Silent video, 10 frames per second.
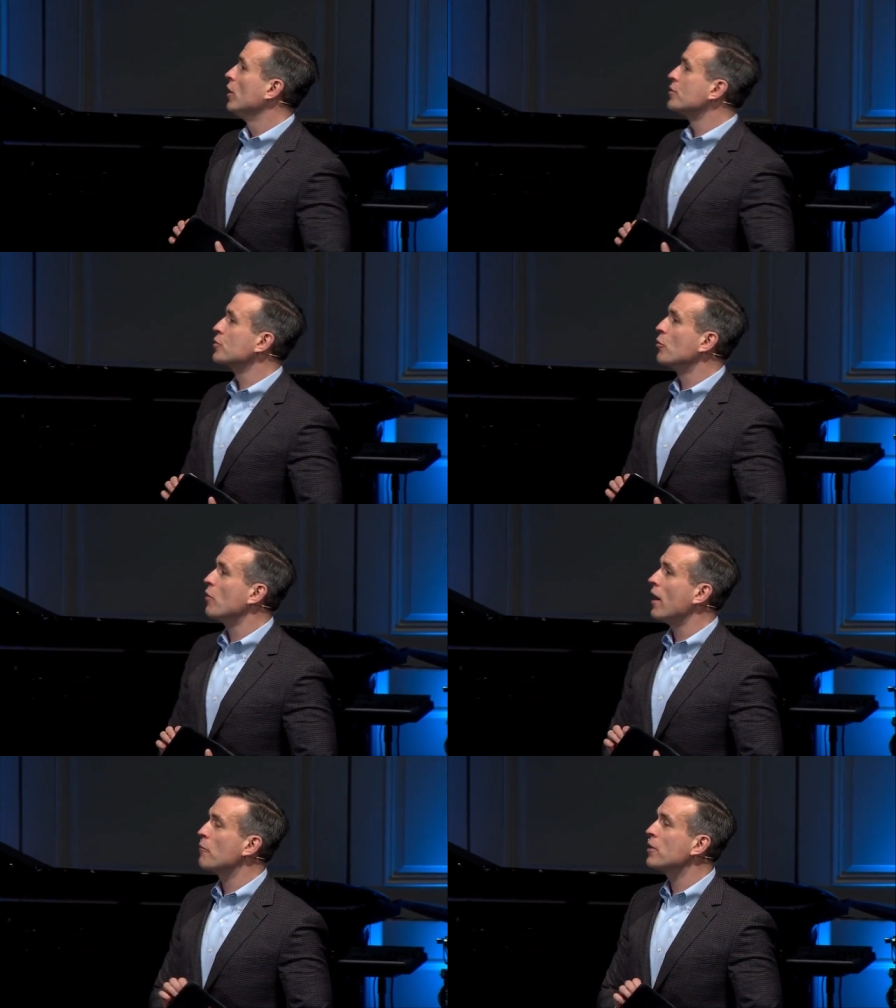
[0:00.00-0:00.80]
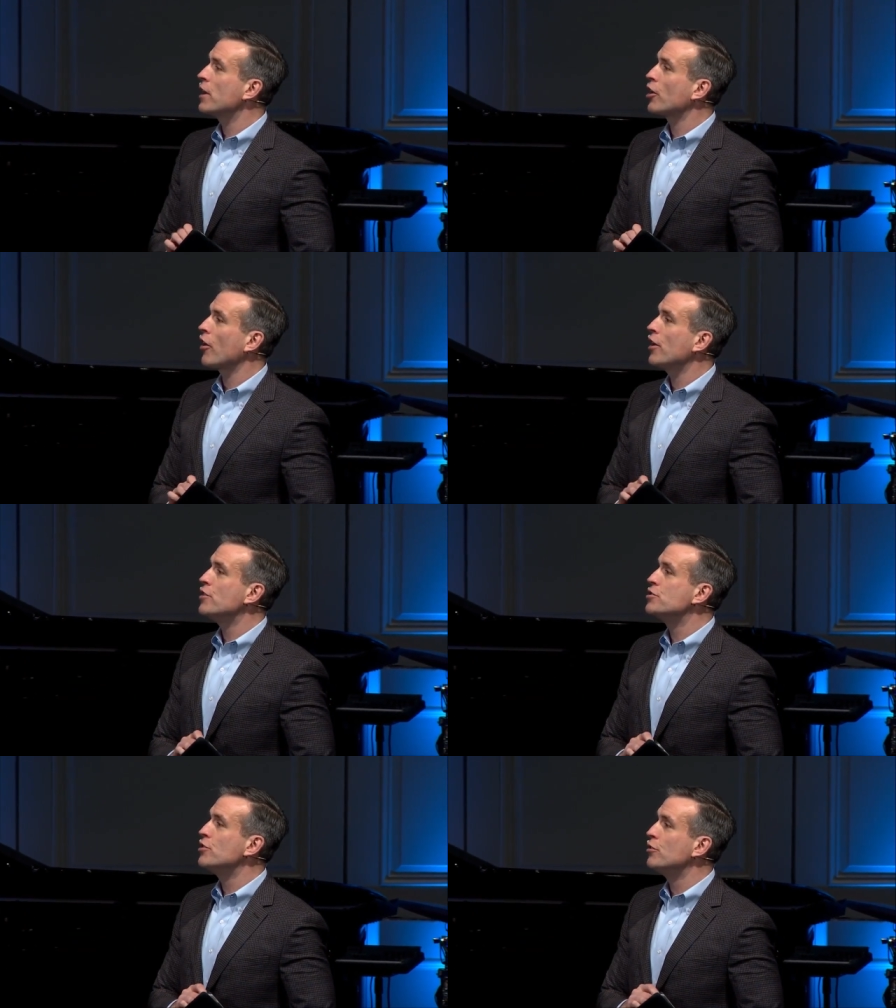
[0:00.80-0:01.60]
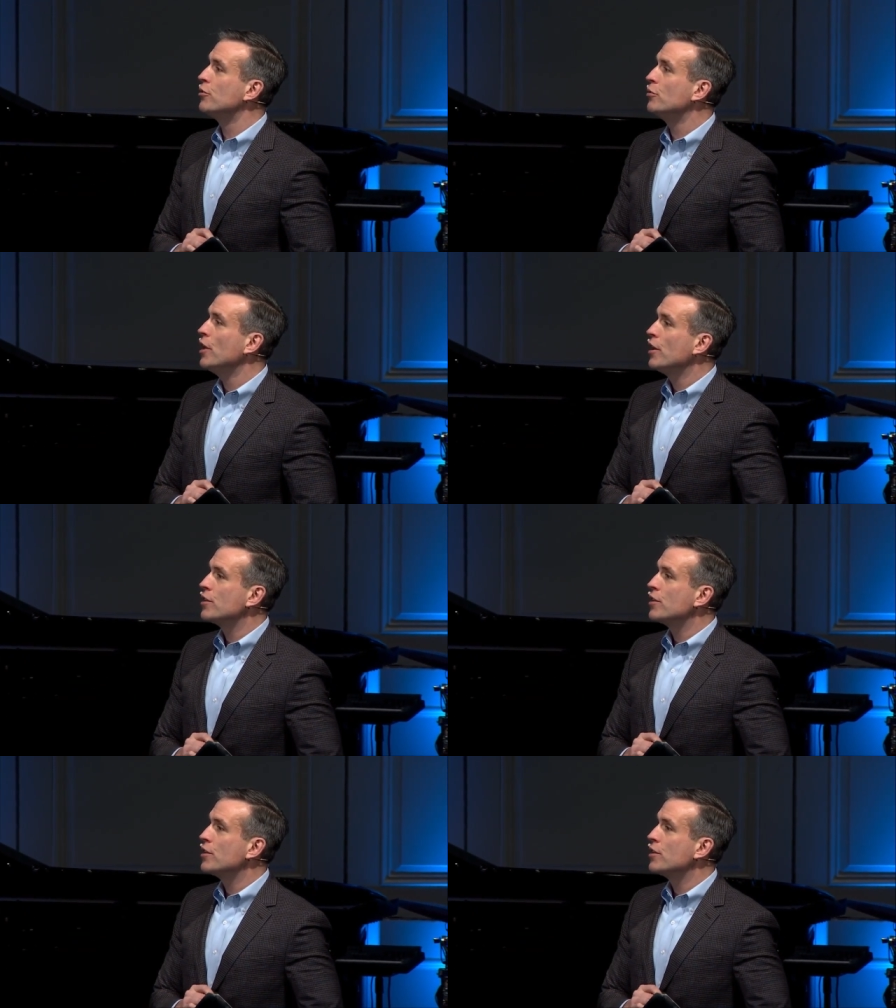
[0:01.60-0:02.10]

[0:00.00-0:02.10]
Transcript: So I'm going to encourage you